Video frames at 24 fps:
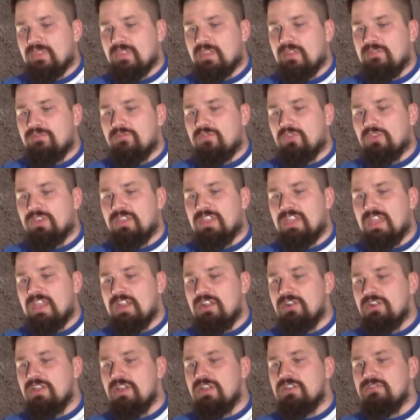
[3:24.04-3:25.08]
For
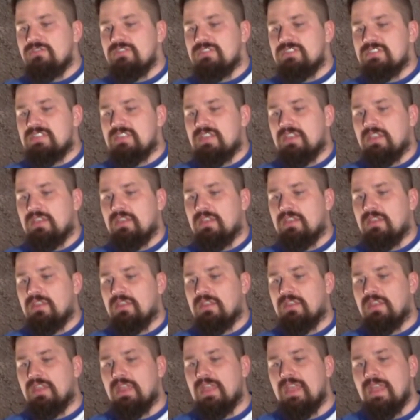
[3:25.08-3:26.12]
Gyarados,
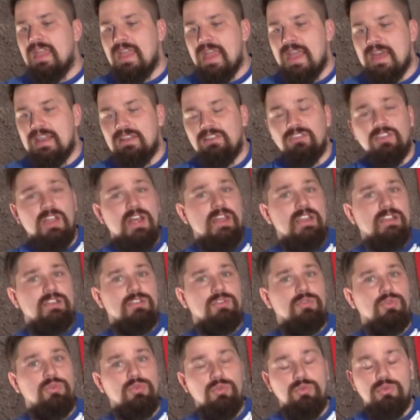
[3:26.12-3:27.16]
it had a lot of
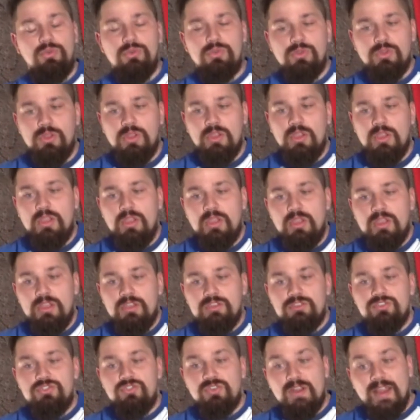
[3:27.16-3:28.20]
cool
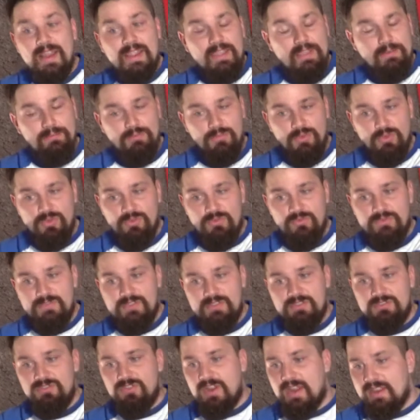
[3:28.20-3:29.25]
dragon moves,
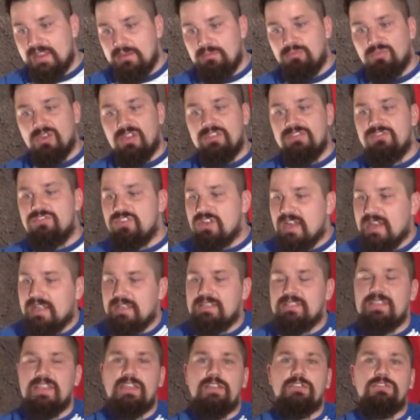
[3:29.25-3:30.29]
Dragon Breath, Dragon
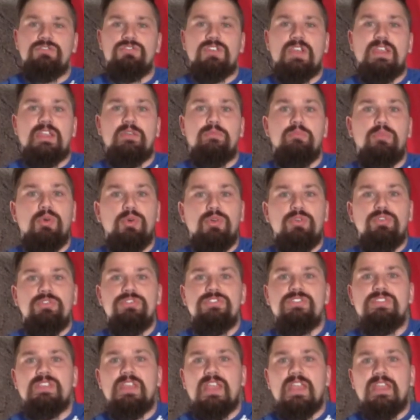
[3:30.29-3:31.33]
Tail, Dragon
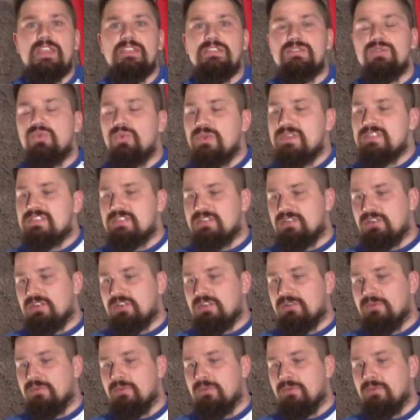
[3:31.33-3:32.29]
Pulse, and Twister.